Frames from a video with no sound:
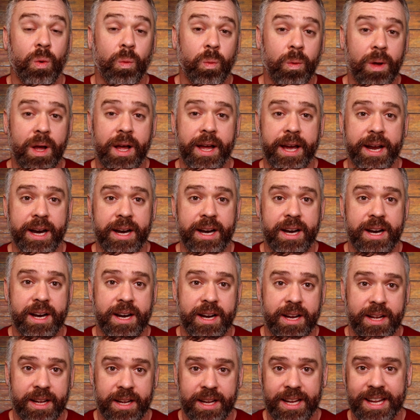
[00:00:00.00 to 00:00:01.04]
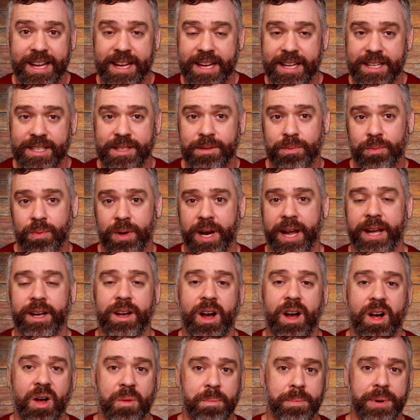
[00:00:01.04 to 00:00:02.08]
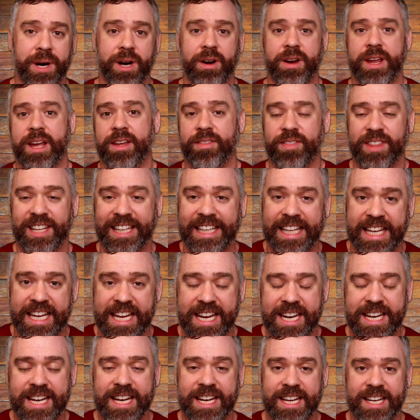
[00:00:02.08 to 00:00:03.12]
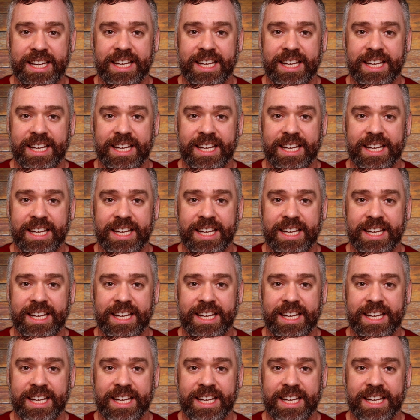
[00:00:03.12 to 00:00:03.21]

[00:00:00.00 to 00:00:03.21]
One is what I call burying the lead,